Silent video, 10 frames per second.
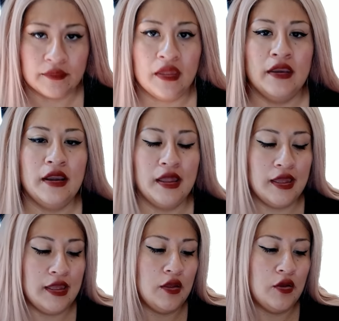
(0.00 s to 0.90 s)

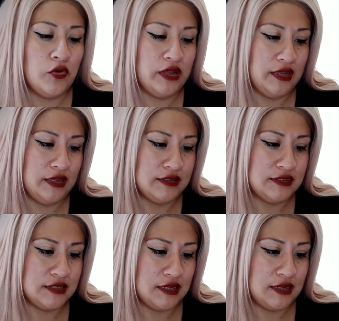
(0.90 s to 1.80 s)
Now it's
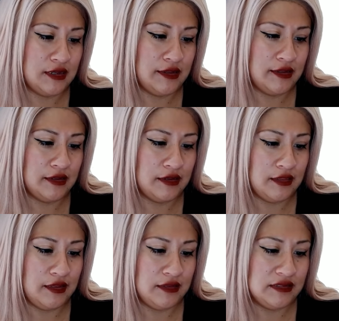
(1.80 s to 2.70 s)
the
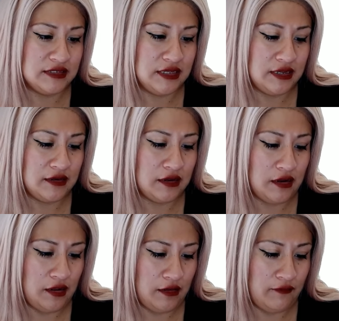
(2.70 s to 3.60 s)
Clean Skin
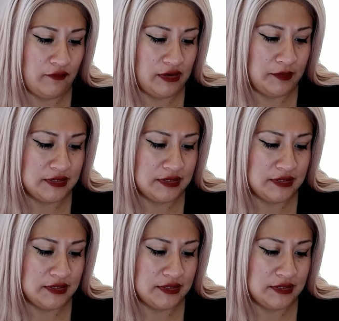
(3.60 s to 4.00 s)
Club Vitamin